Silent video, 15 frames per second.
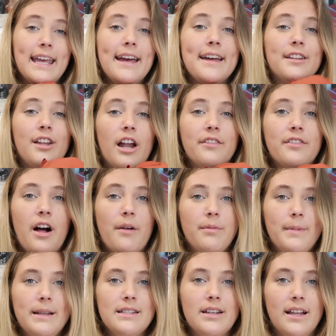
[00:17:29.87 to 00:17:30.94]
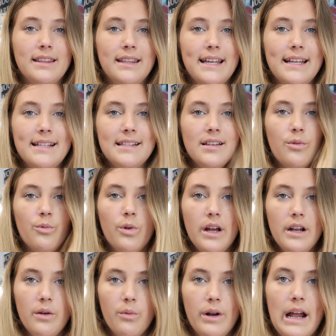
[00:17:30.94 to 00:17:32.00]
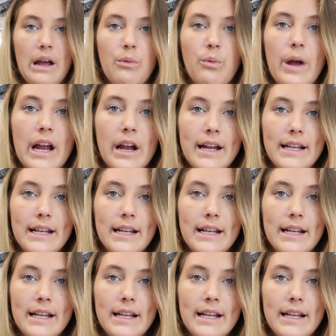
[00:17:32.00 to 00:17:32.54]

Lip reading: get a lot of compliments on this one when I wear